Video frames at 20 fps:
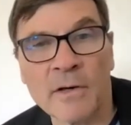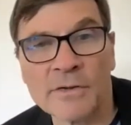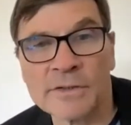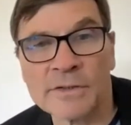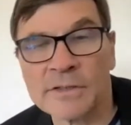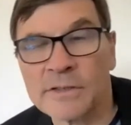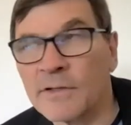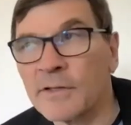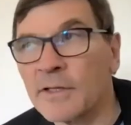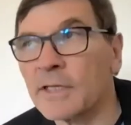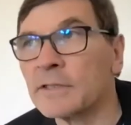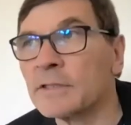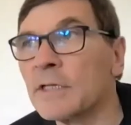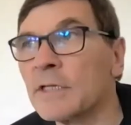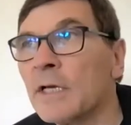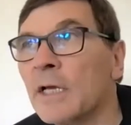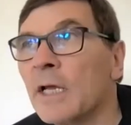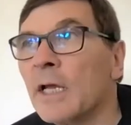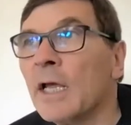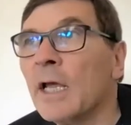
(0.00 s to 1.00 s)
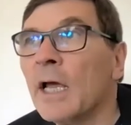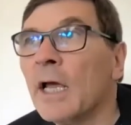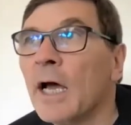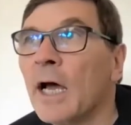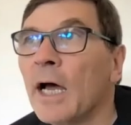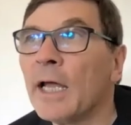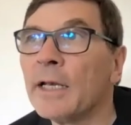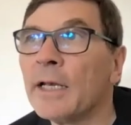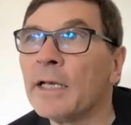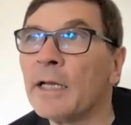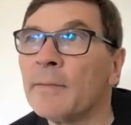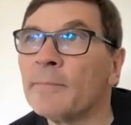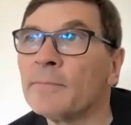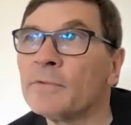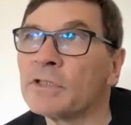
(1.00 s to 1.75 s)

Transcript: losses and things, and um,